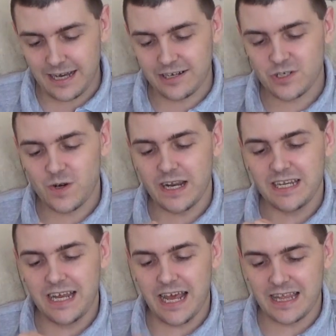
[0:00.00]
Trying to
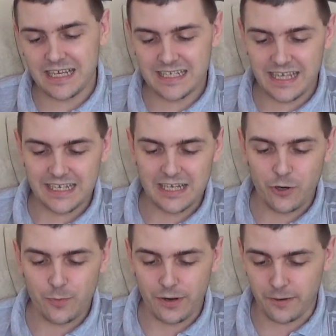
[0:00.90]
get these things
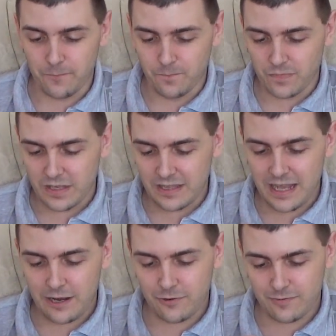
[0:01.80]
open. Now,